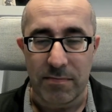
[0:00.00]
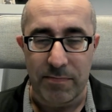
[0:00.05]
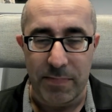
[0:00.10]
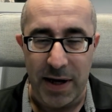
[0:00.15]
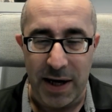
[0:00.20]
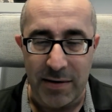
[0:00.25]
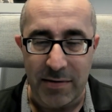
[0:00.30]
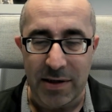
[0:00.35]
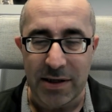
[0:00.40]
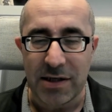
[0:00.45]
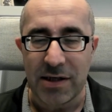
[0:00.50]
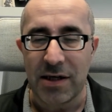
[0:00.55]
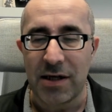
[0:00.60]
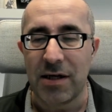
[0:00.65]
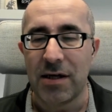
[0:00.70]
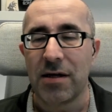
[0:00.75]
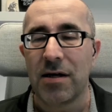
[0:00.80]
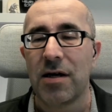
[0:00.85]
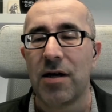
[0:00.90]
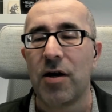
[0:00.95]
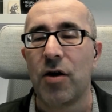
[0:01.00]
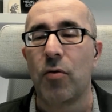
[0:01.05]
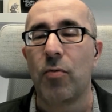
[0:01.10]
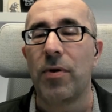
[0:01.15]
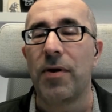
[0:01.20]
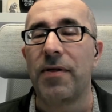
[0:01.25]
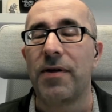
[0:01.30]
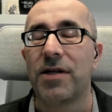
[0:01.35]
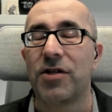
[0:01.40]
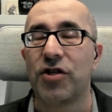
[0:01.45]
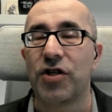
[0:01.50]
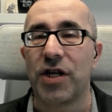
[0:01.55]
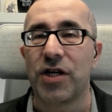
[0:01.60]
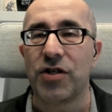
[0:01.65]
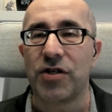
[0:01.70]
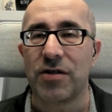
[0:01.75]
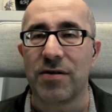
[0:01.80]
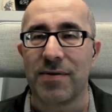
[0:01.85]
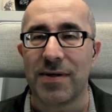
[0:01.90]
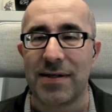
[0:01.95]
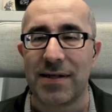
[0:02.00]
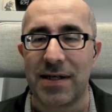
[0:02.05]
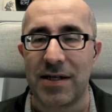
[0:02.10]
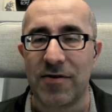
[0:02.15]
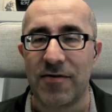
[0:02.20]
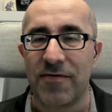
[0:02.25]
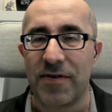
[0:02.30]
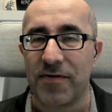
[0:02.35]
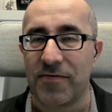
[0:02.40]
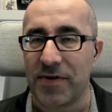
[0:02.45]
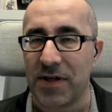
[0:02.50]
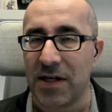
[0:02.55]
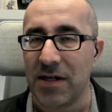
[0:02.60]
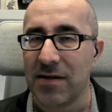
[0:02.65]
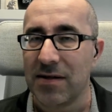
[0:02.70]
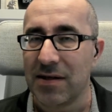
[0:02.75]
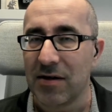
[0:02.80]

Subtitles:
parity with Exchange Server CO15,